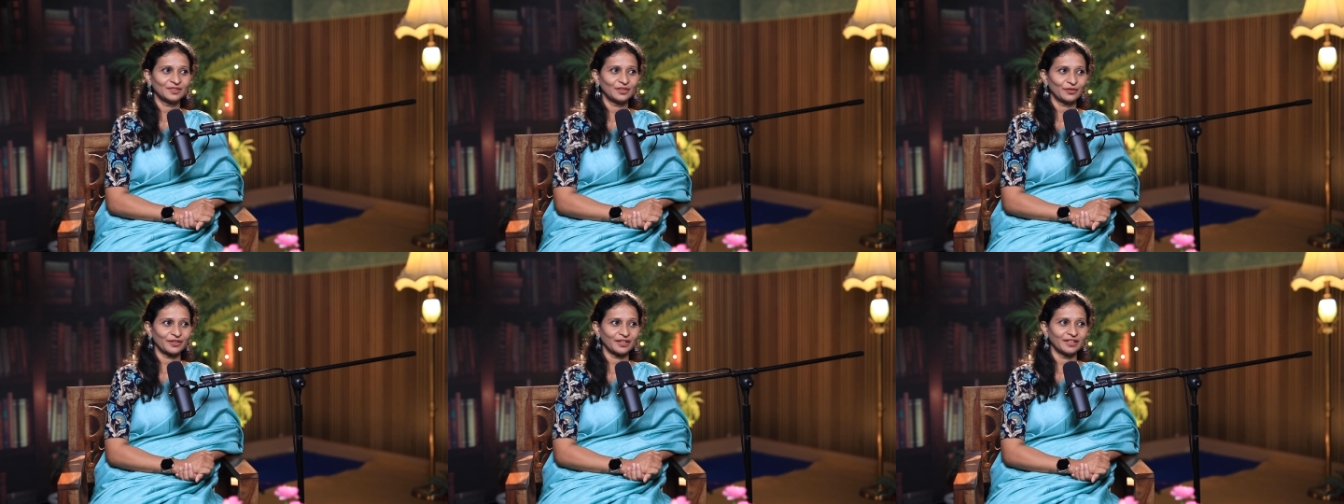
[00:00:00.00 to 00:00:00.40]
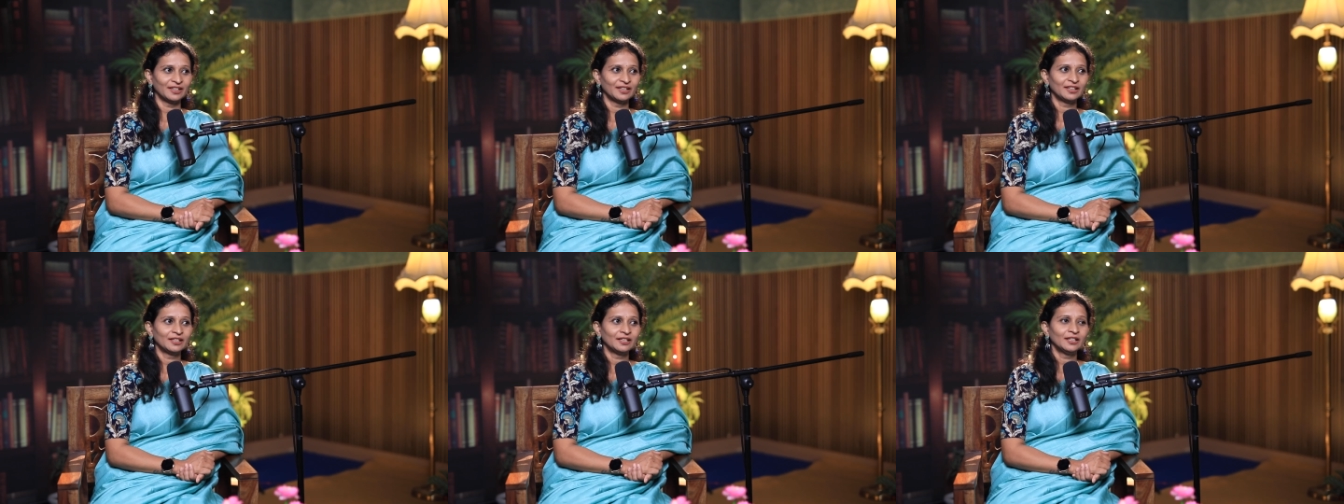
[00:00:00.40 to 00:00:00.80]
Okay.
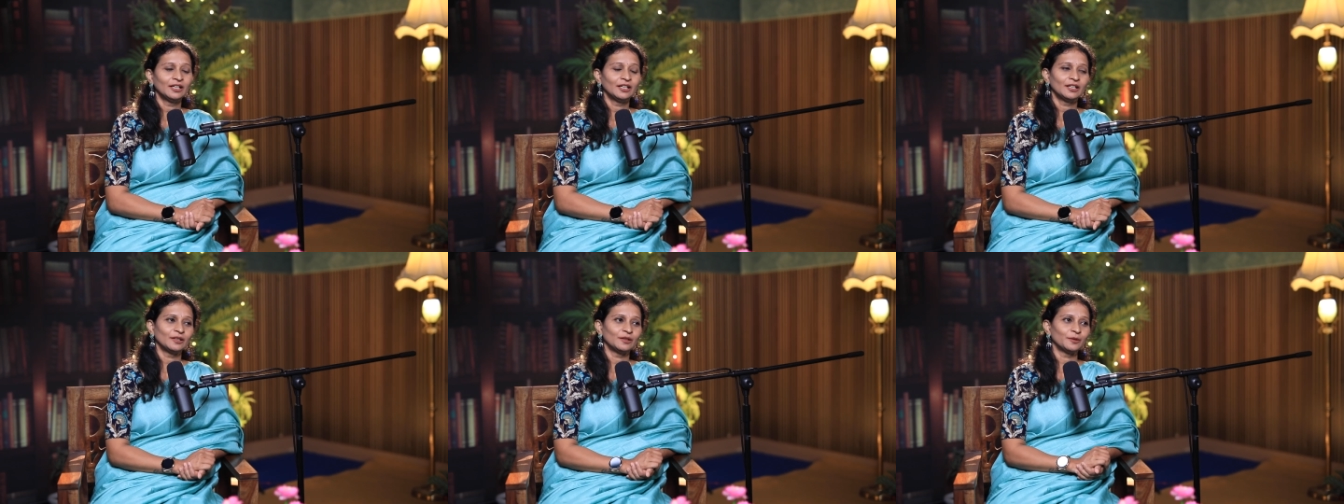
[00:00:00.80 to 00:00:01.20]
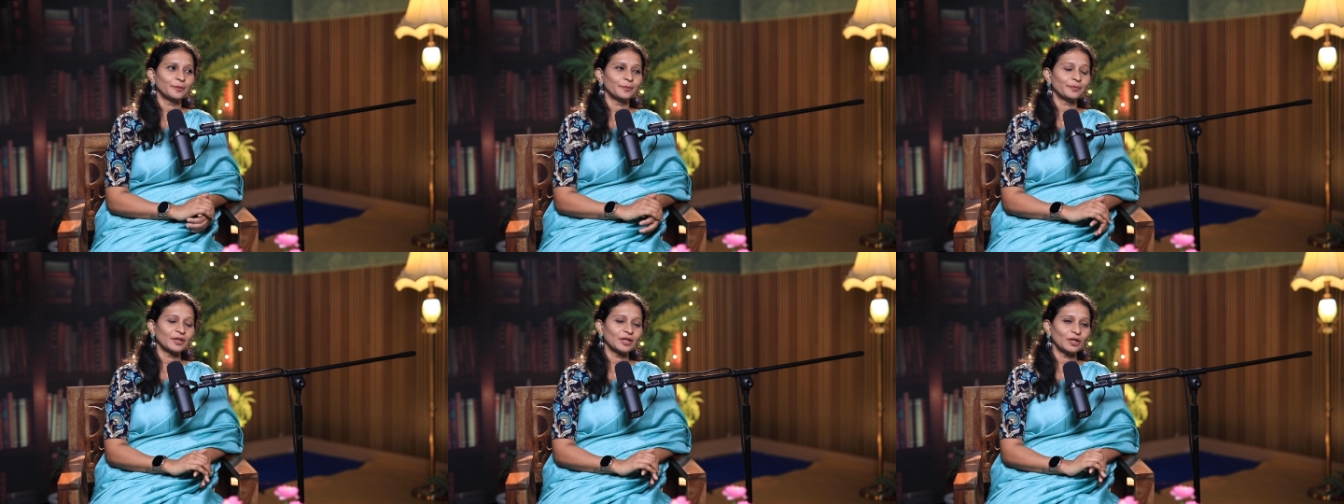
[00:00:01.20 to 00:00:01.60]

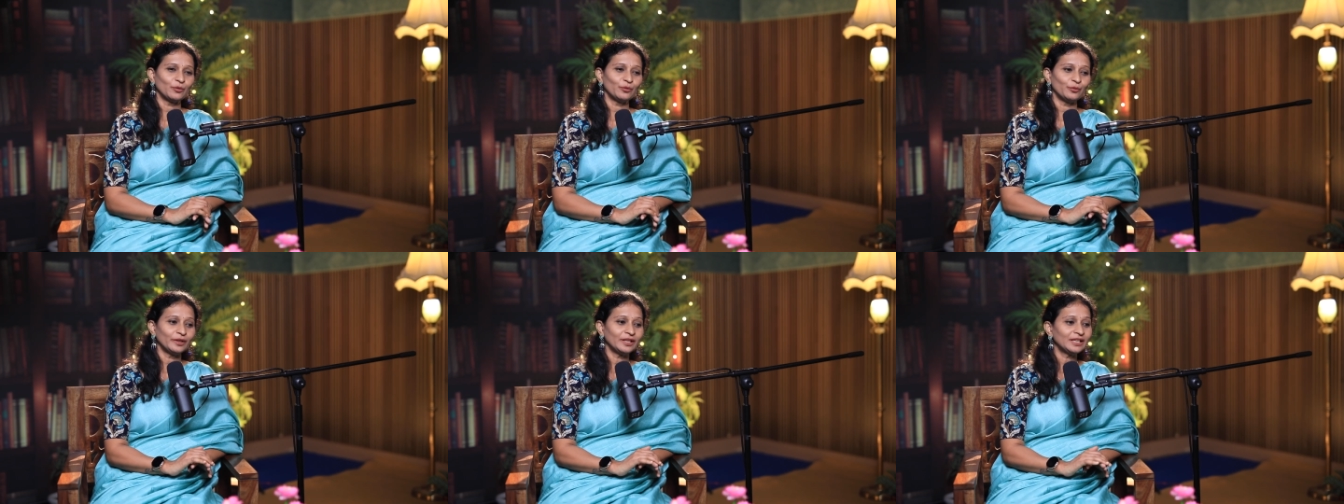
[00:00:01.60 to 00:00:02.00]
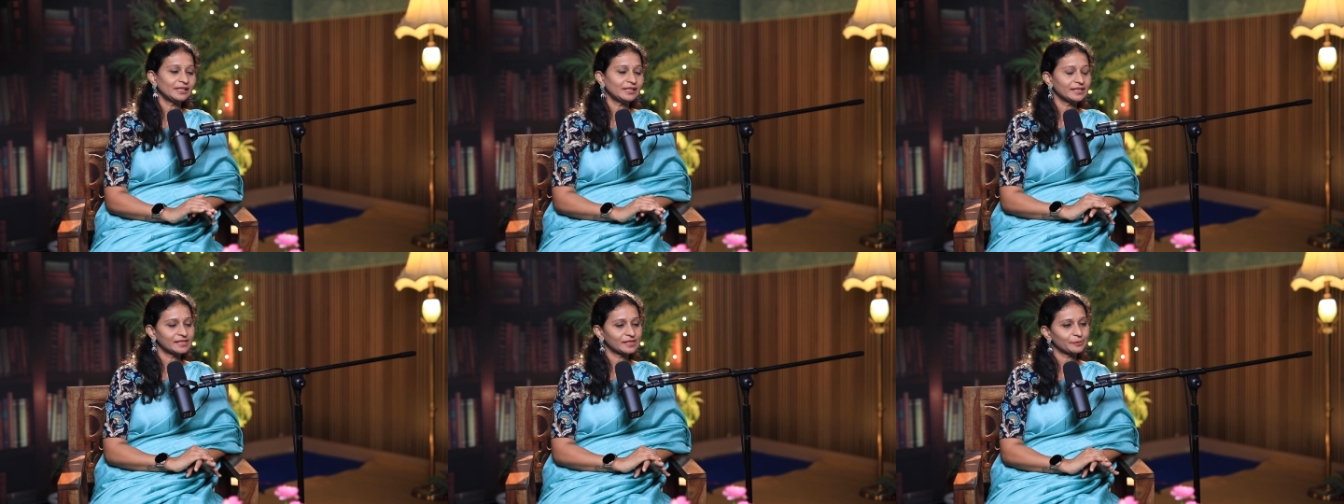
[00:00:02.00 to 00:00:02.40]
Will
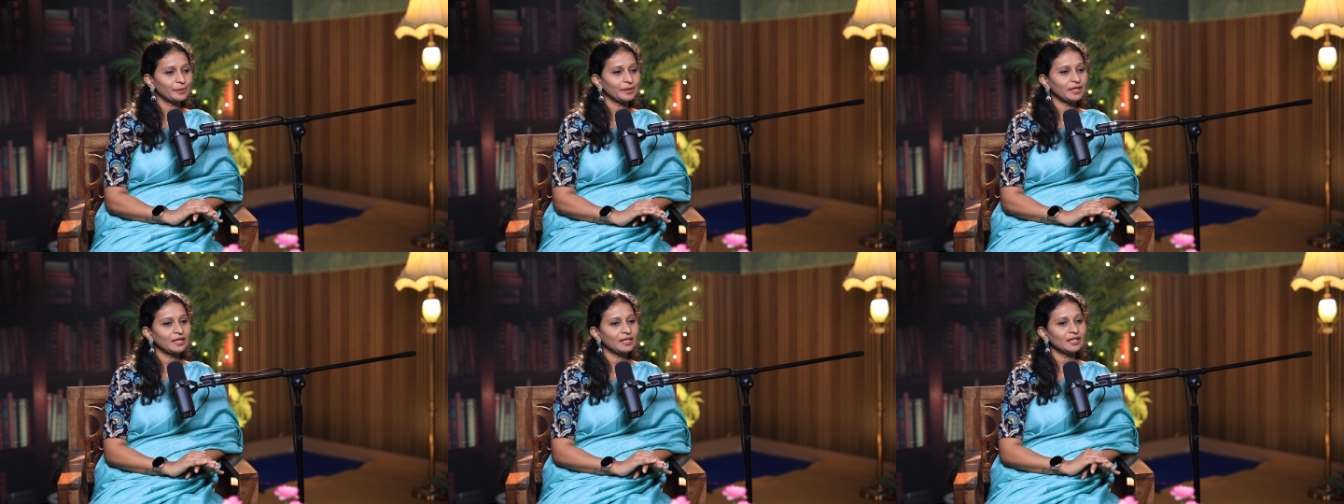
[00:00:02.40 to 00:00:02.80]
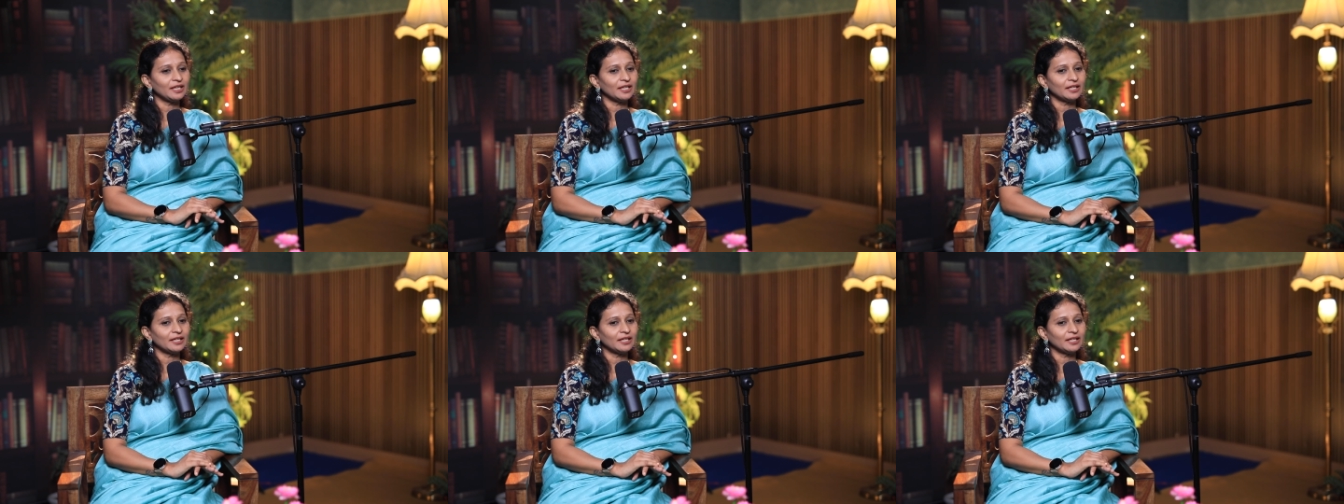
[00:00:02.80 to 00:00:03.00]
this be